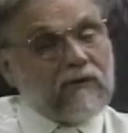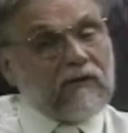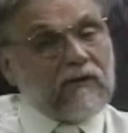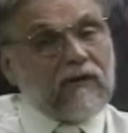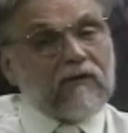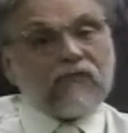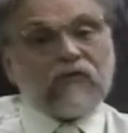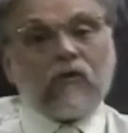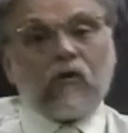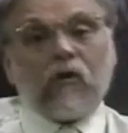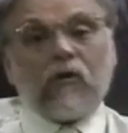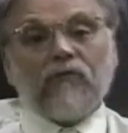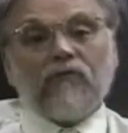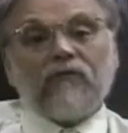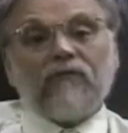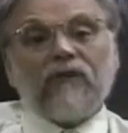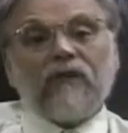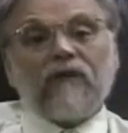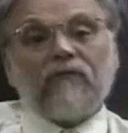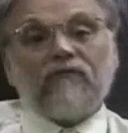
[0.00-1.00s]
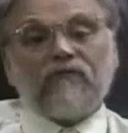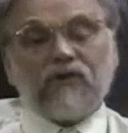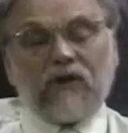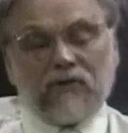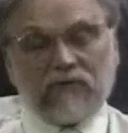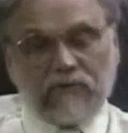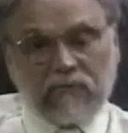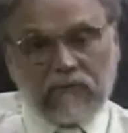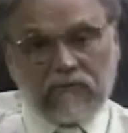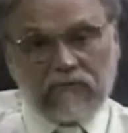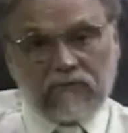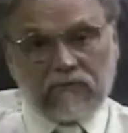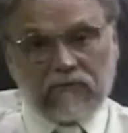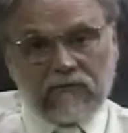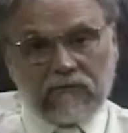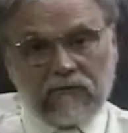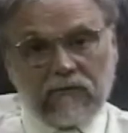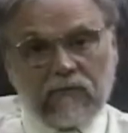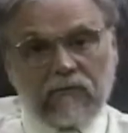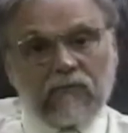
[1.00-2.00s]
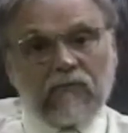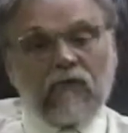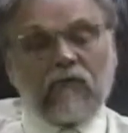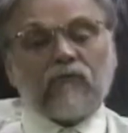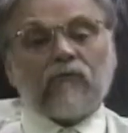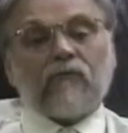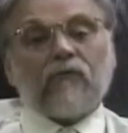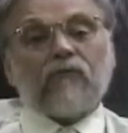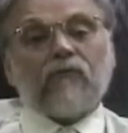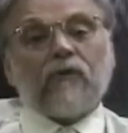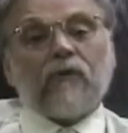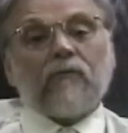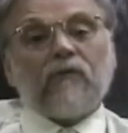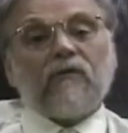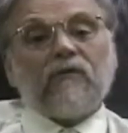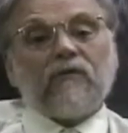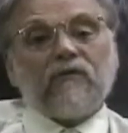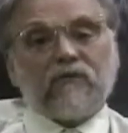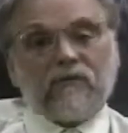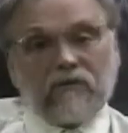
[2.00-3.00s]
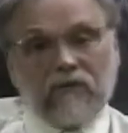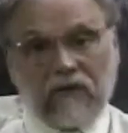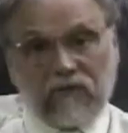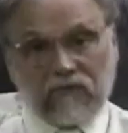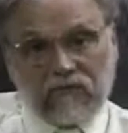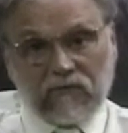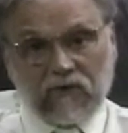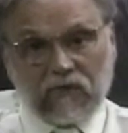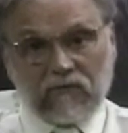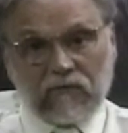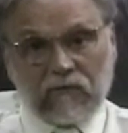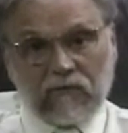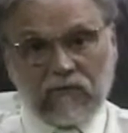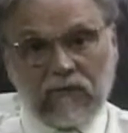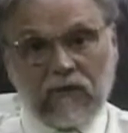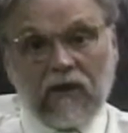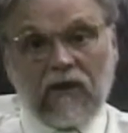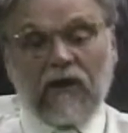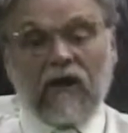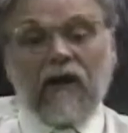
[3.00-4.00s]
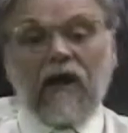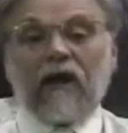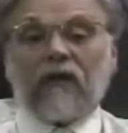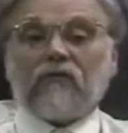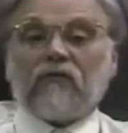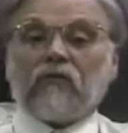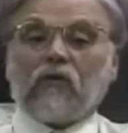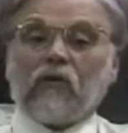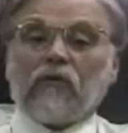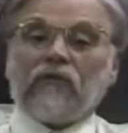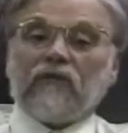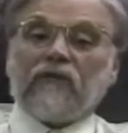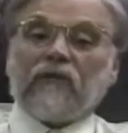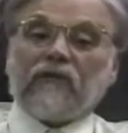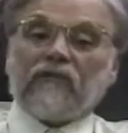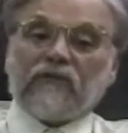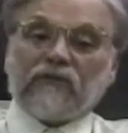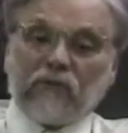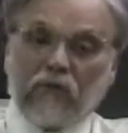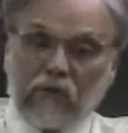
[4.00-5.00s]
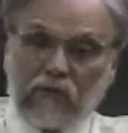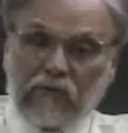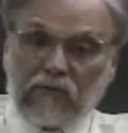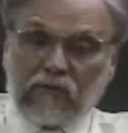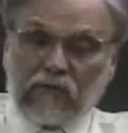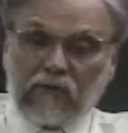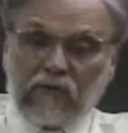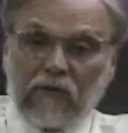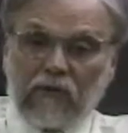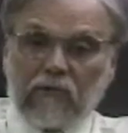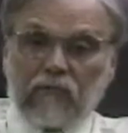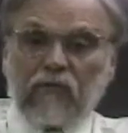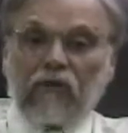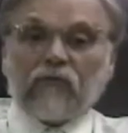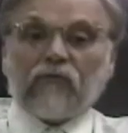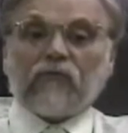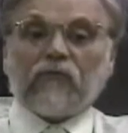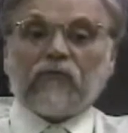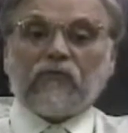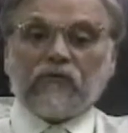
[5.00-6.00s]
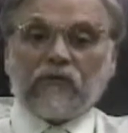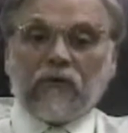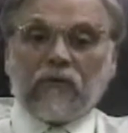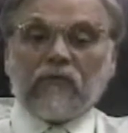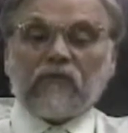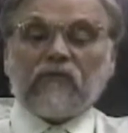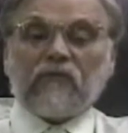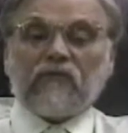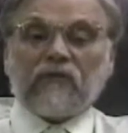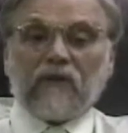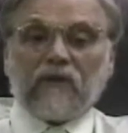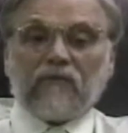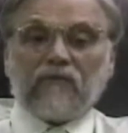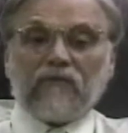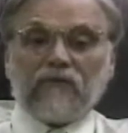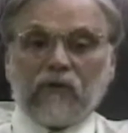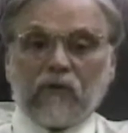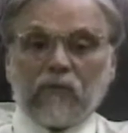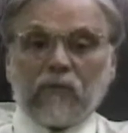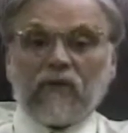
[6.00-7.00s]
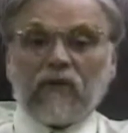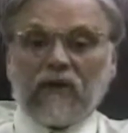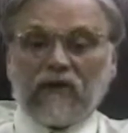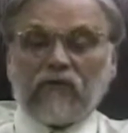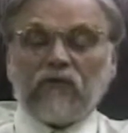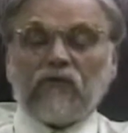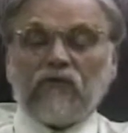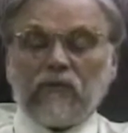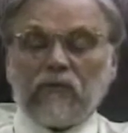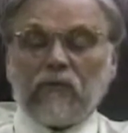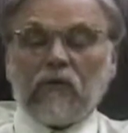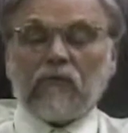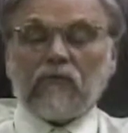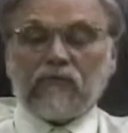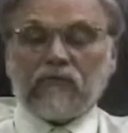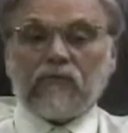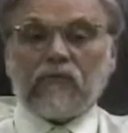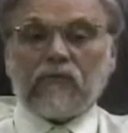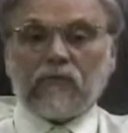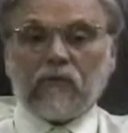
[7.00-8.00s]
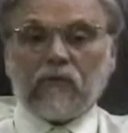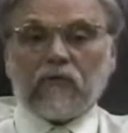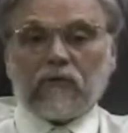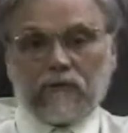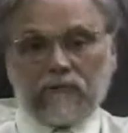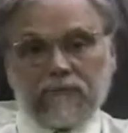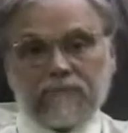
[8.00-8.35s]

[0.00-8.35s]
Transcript: And it's called the Day of Judgment because for some it is a day of judgment. And it's called the Day of Atonement because for some it's a Day of Atonement. And you see both in the book.